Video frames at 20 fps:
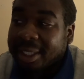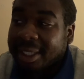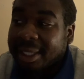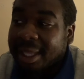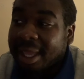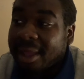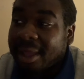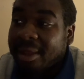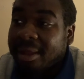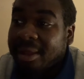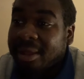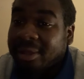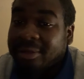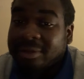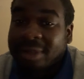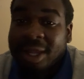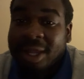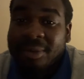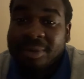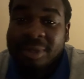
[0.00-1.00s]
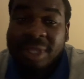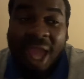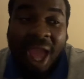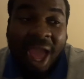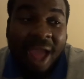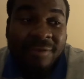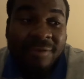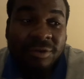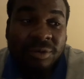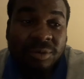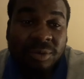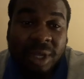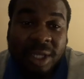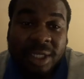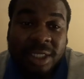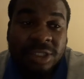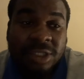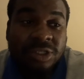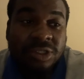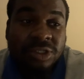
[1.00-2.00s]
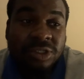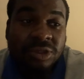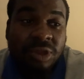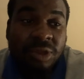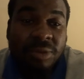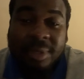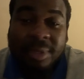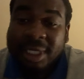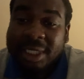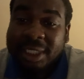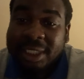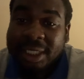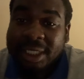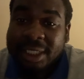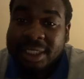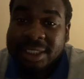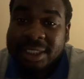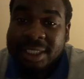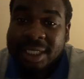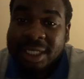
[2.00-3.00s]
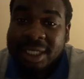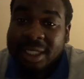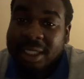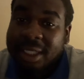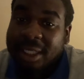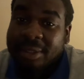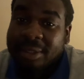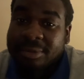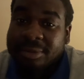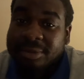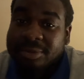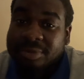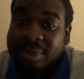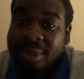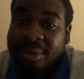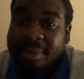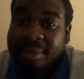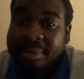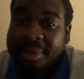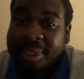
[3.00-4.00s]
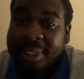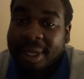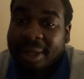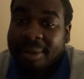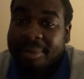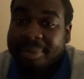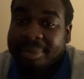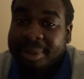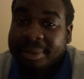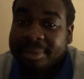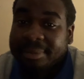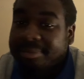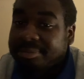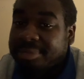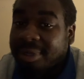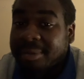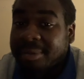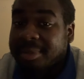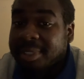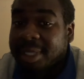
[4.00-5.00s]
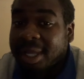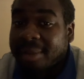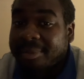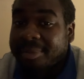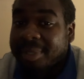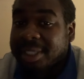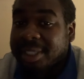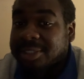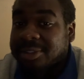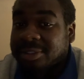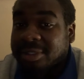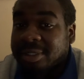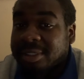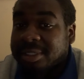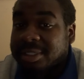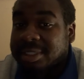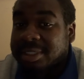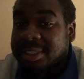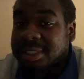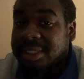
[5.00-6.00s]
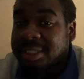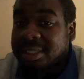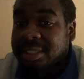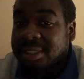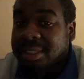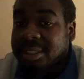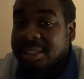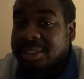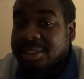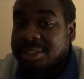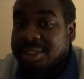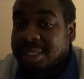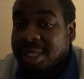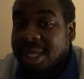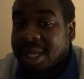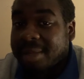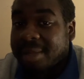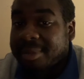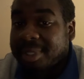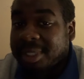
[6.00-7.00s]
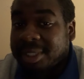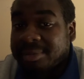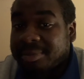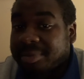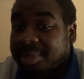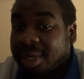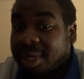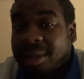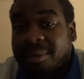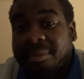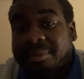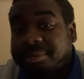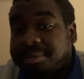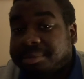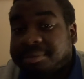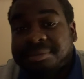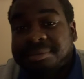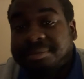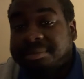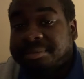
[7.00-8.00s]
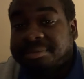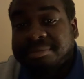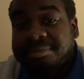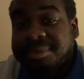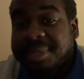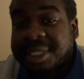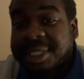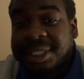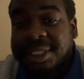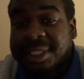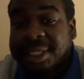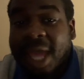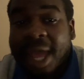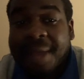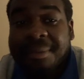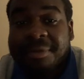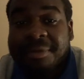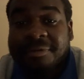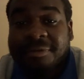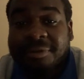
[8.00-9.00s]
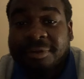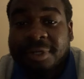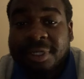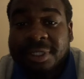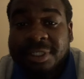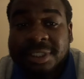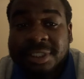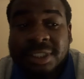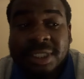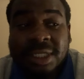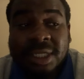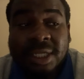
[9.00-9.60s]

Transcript: a ground we haven't won in so many years, it was probably our best chance. Do you know what I mean? But it didn't happen for us.